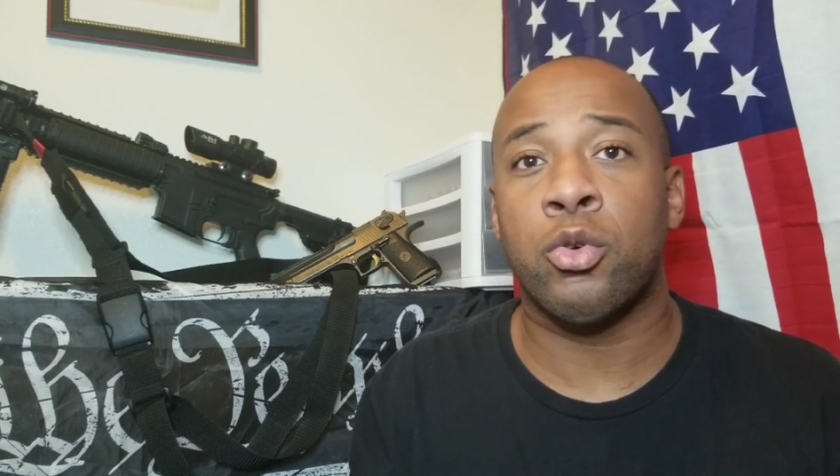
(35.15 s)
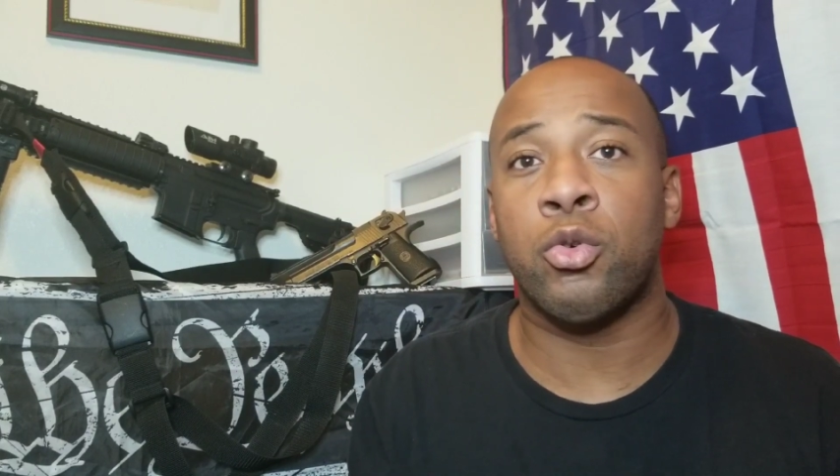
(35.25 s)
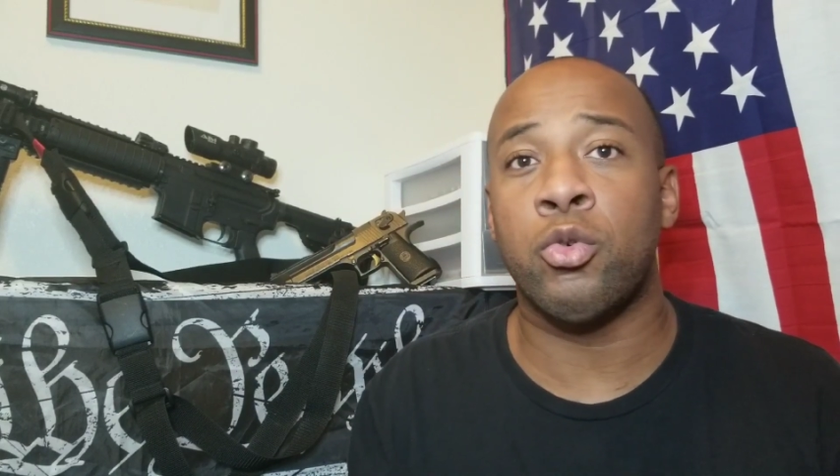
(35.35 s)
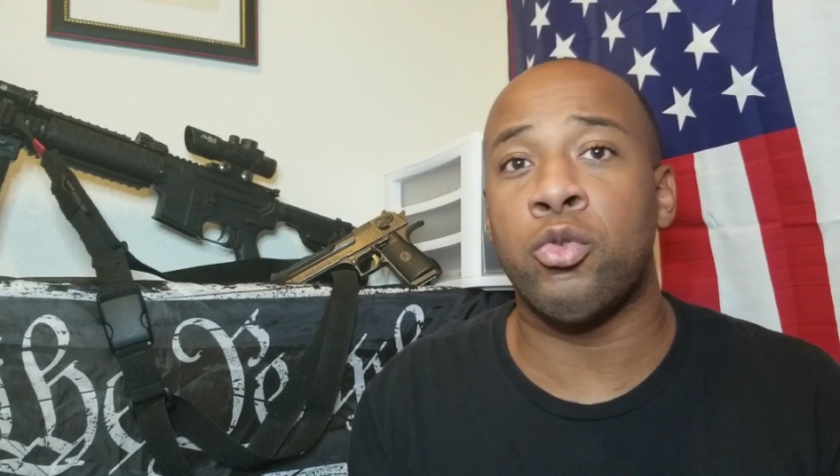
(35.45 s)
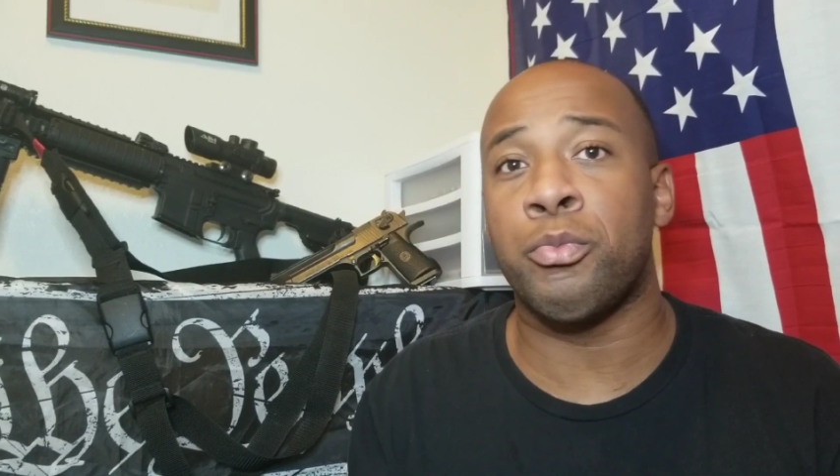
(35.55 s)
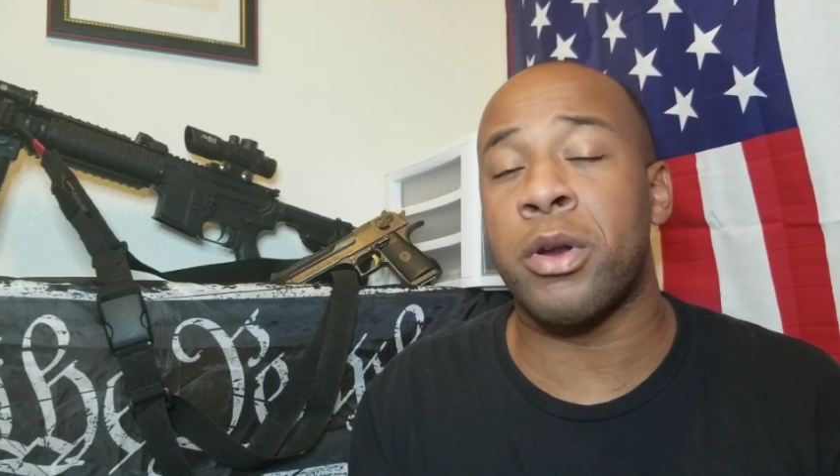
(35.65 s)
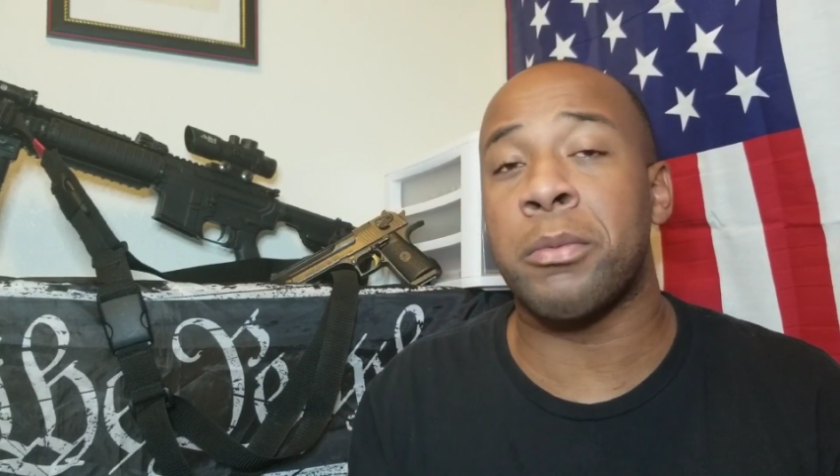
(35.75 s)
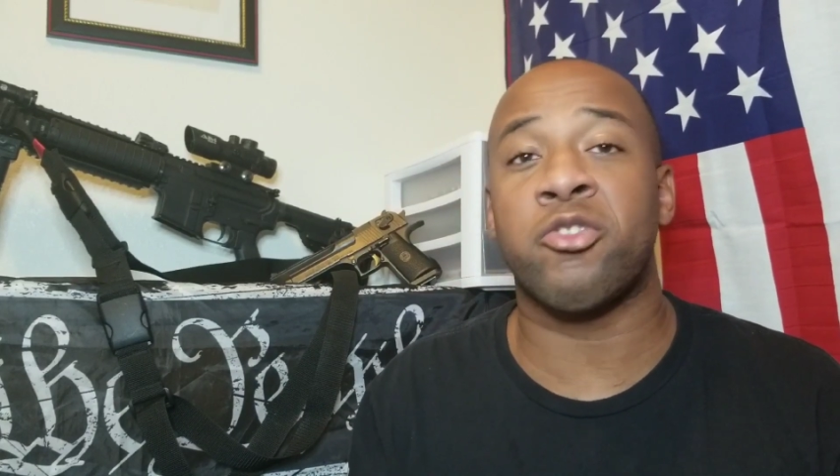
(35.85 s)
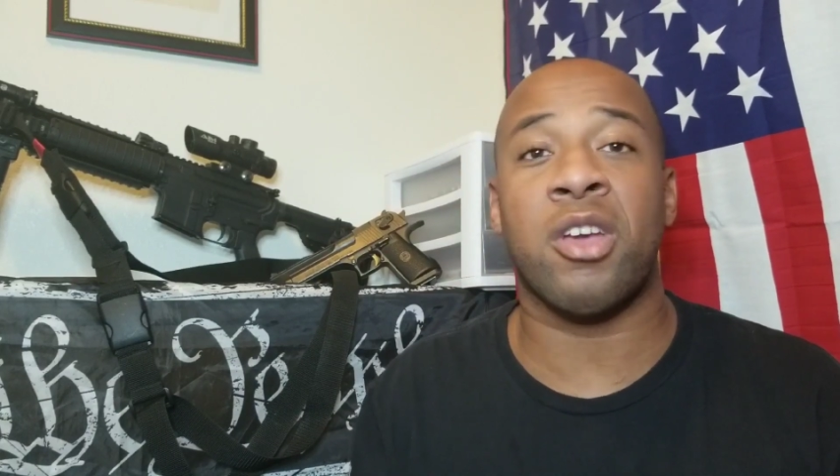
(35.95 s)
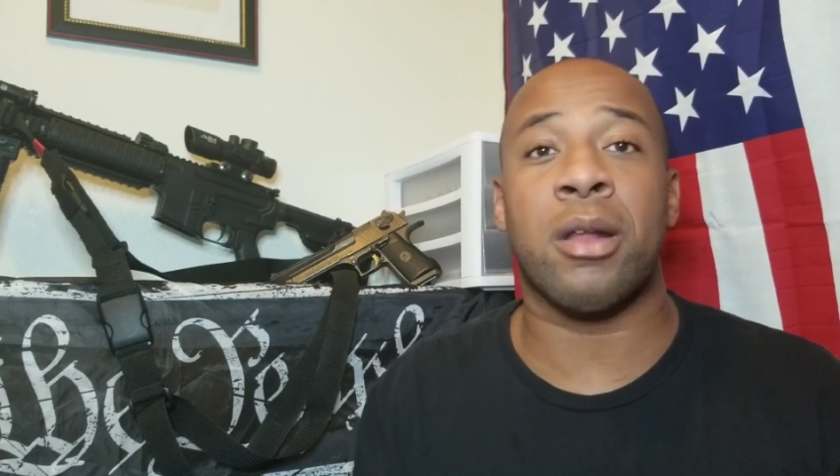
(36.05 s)
who pretty
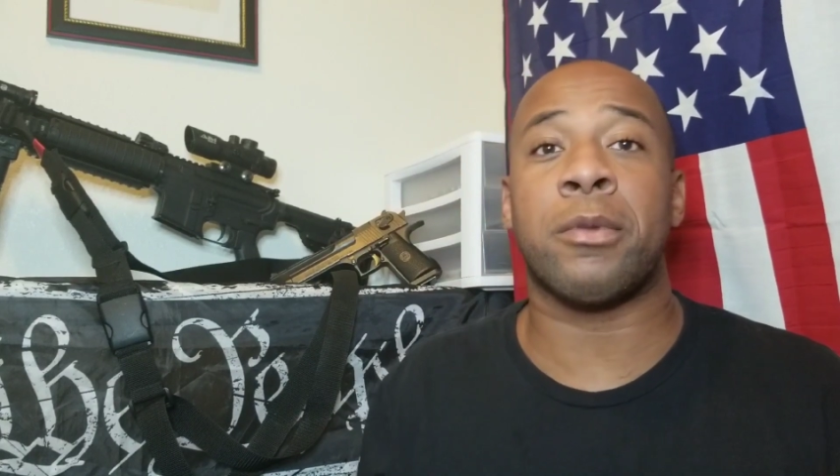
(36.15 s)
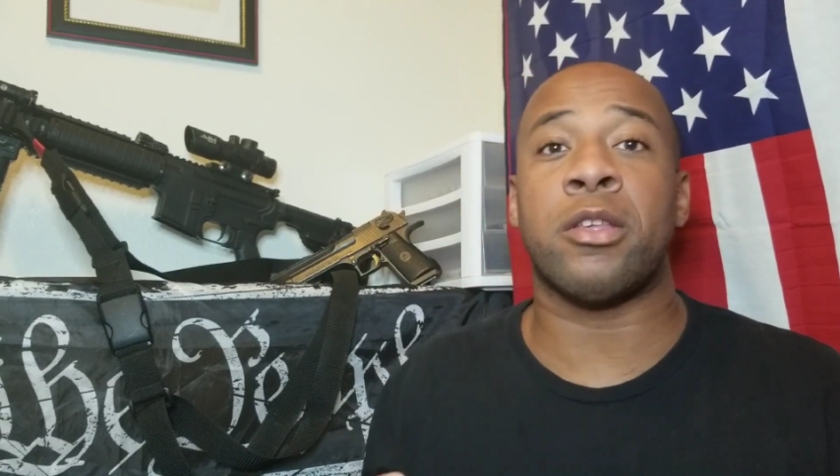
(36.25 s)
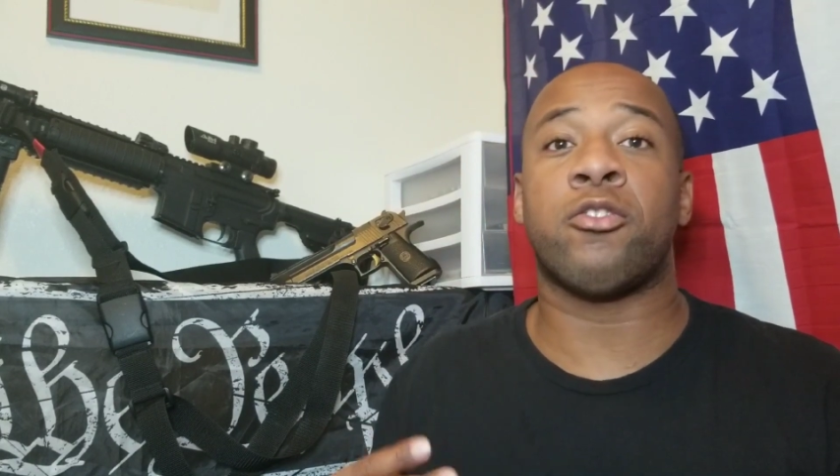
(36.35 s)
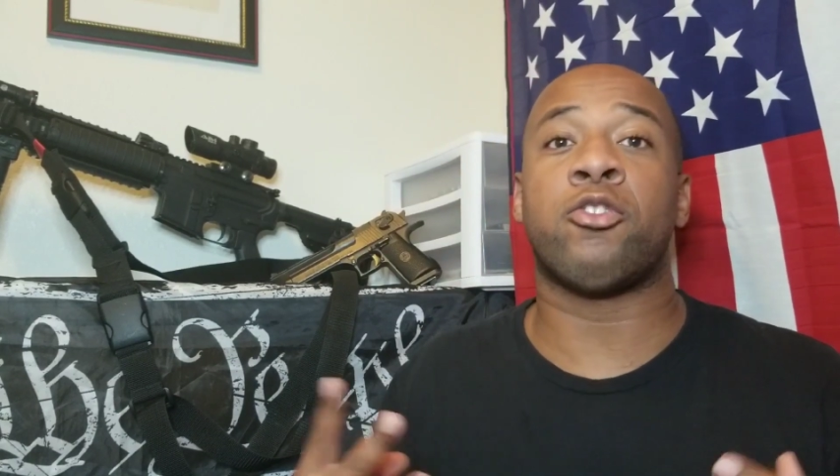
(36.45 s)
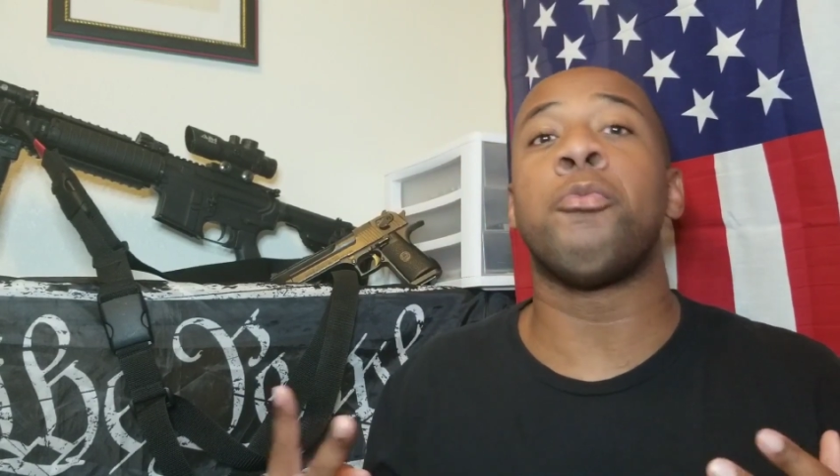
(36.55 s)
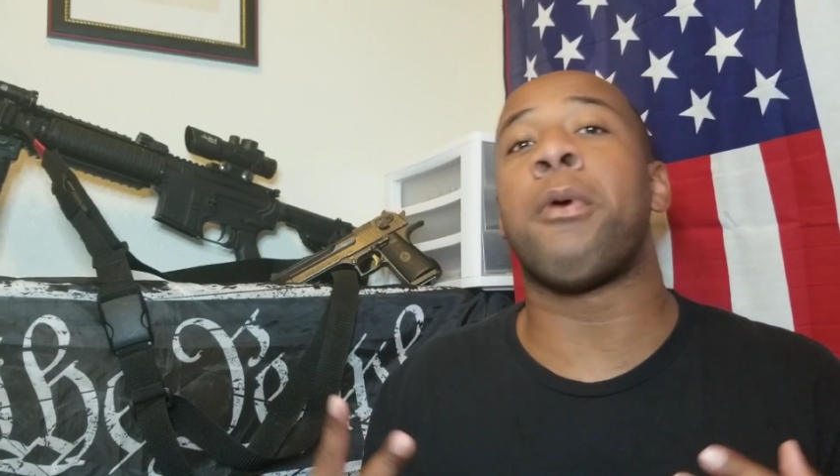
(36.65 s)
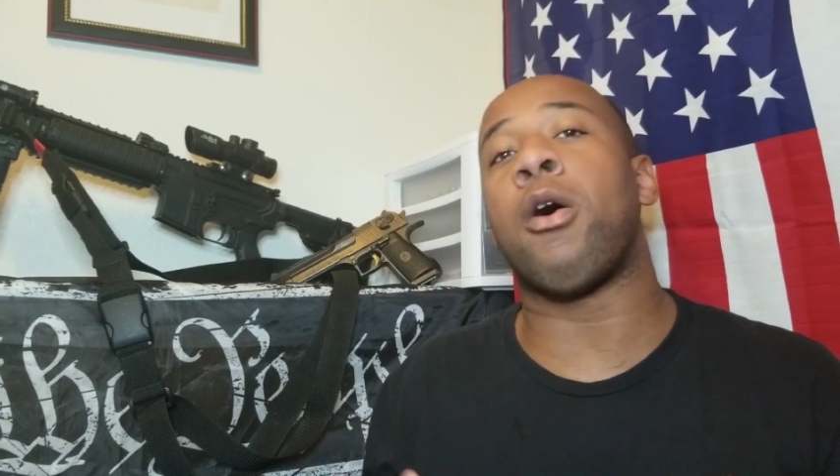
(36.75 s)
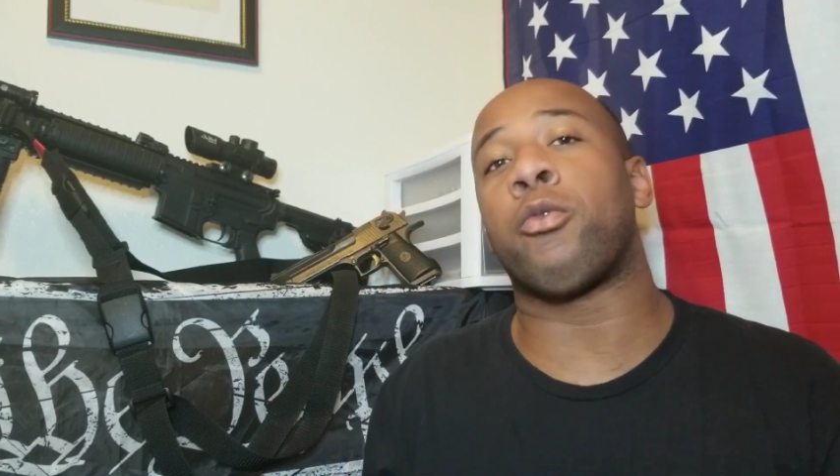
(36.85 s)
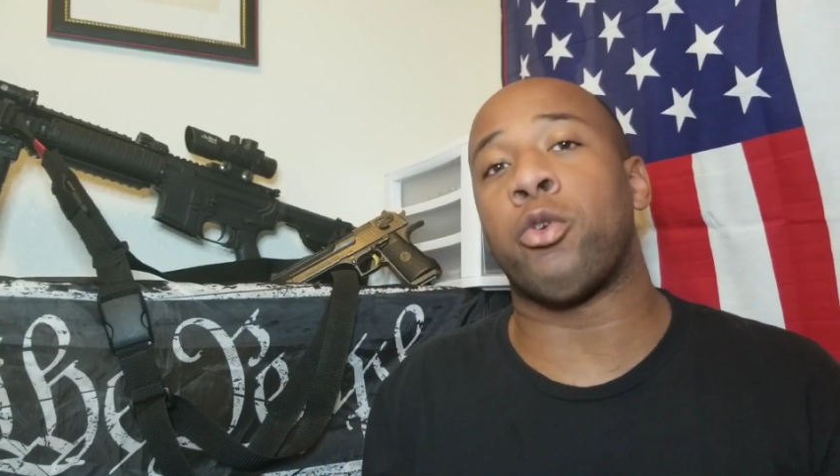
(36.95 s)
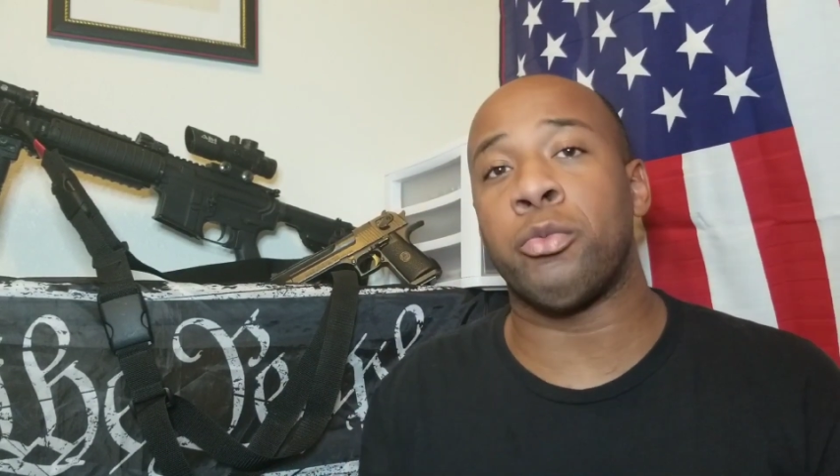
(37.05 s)
much shot up these two
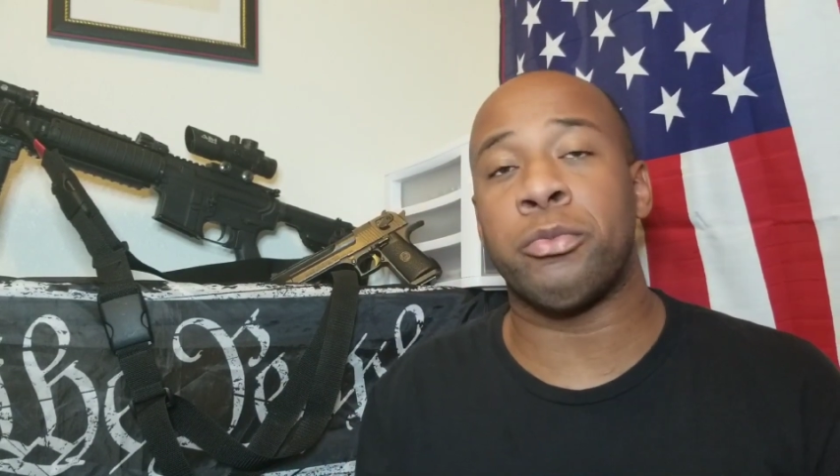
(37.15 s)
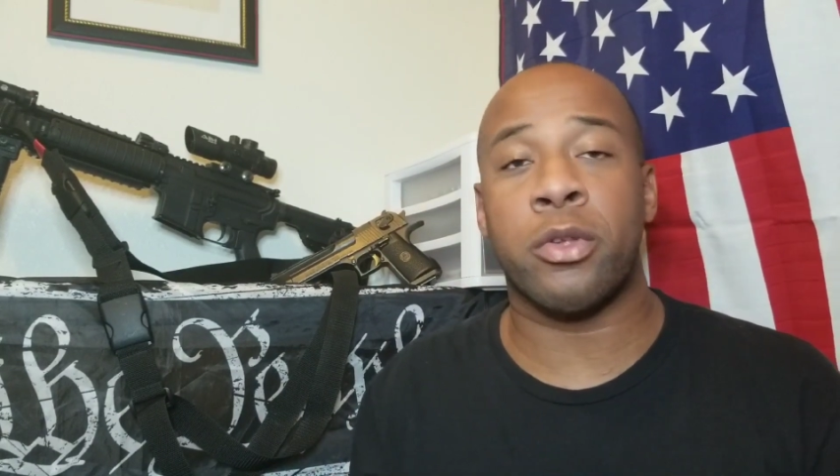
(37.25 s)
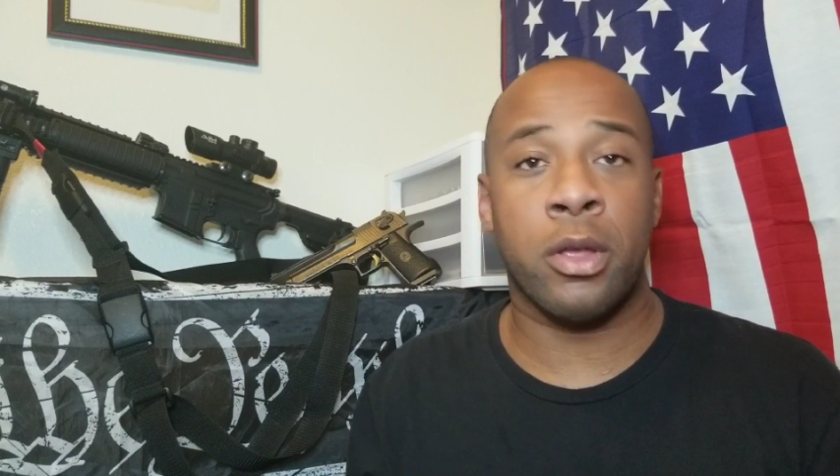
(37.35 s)
ballrooms.